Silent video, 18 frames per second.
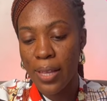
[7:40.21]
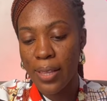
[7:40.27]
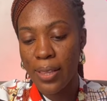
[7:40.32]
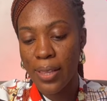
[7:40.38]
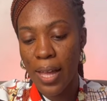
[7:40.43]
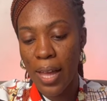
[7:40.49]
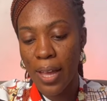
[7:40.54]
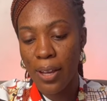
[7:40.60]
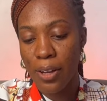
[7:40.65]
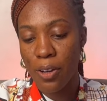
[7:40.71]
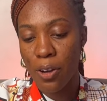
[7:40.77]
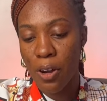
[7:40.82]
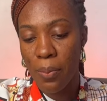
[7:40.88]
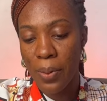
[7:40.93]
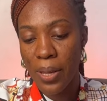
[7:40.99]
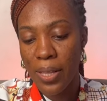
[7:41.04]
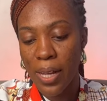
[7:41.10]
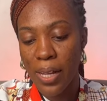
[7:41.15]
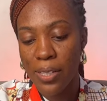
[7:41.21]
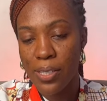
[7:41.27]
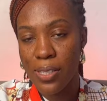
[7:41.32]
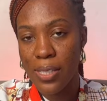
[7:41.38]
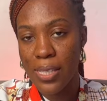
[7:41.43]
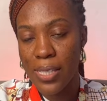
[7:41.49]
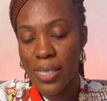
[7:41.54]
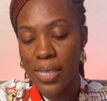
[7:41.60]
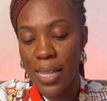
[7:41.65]
Then coming down to
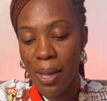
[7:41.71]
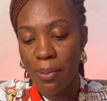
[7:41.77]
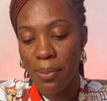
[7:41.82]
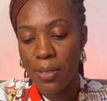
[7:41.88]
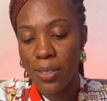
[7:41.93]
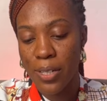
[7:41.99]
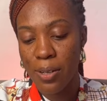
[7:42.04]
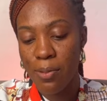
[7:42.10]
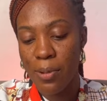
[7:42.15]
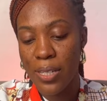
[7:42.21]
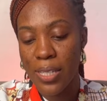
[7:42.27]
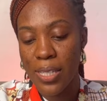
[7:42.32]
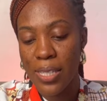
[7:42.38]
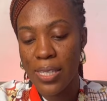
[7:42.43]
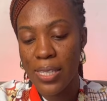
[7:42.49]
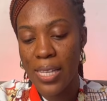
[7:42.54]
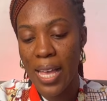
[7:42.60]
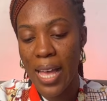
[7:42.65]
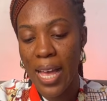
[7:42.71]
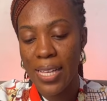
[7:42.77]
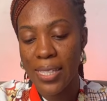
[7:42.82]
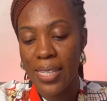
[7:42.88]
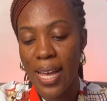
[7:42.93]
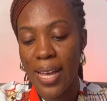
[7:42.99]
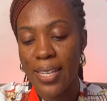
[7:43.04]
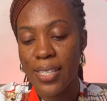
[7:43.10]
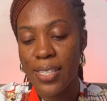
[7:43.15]
the step 3, which is the
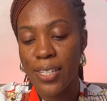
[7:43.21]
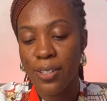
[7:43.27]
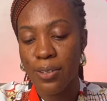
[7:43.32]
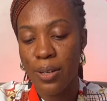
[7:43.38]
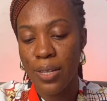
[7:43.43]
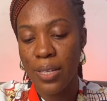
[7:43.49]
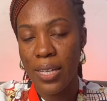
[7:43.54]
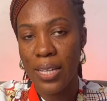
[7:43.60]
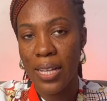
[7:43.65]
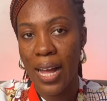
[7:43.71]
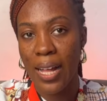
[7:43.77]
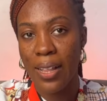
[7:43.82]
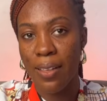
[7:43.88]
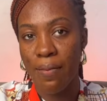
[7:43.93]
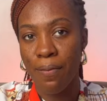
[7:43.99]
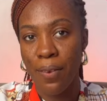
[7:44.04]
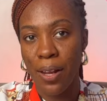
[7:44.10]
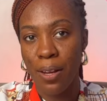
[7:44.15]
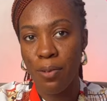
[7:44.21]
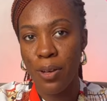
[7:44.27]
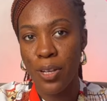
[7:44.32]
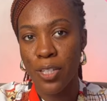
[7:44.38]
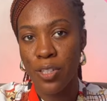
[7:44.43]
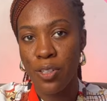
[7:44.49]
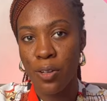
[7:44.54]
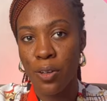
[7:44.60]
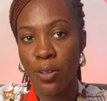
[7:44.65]
SI screening and
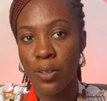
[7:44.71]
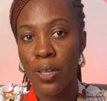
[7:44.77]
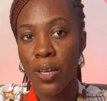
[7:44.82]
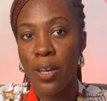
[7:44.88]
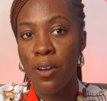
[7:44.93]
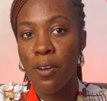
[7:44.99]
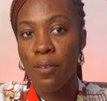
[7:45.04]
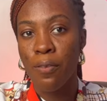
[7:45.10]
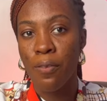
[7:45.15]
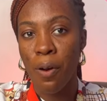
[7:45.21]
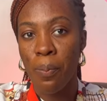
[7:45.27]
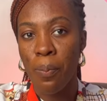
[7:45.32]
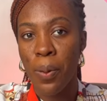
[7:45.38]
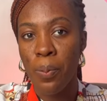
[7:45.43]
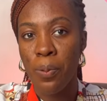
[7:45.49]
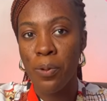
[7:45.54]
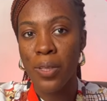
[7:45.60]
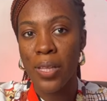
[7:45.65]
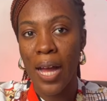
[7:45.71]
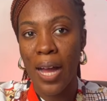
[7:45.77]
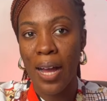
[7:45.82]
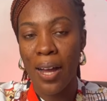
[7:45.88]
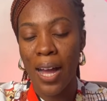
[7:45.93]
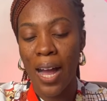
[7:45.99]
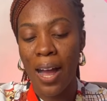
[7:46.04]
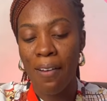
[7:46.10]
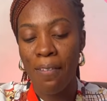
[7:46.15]
evaluation for people
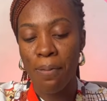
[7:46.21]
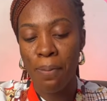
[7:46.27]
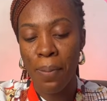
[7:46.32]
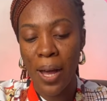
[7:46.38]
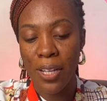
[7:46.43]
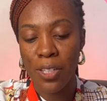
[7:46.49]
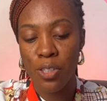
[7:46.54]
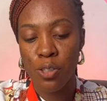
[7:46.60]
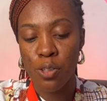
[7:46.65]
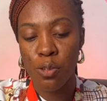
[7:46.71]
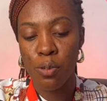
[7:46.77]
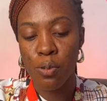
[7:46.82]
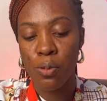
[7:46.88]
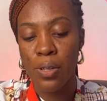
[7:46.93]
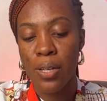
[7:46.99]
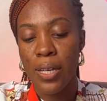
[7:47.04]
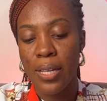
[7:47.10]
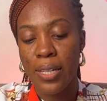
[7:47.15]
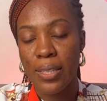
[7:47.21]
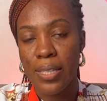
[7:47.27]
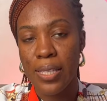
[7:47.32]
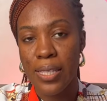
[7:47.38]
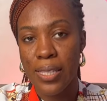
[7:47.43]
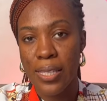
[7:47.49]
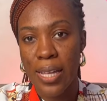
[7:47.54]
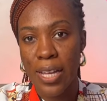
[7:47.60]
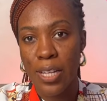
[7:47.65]
that have passed through the
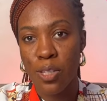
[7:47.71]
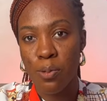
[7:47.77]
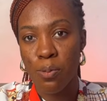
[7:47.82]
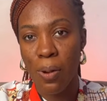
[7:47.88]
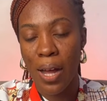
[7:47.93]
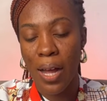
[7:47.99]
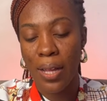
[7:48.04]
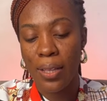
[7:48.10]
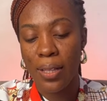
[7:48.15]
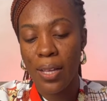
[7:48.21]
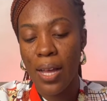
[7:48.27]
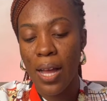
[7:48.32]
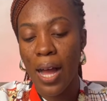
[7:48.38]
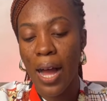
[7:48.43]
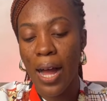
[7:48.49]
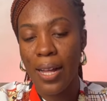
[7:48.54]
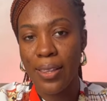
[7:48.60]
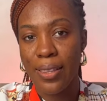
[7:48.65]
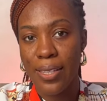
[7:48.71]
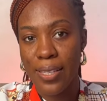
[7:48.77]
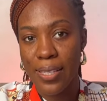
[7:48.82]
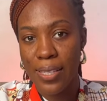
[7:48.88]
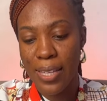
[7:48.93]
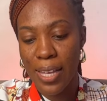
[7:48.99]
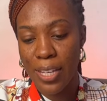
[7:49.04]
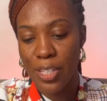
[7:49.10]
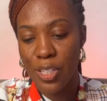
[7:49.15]
stage 1 and the
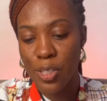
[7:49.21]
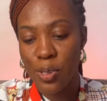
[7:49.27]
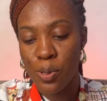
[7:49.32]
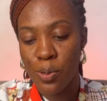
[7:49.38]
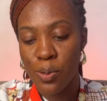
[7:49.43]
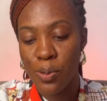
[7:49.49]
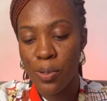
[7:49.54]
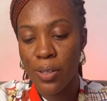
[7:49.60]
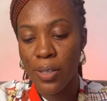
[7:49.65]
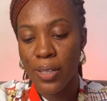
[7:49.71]
stage 2.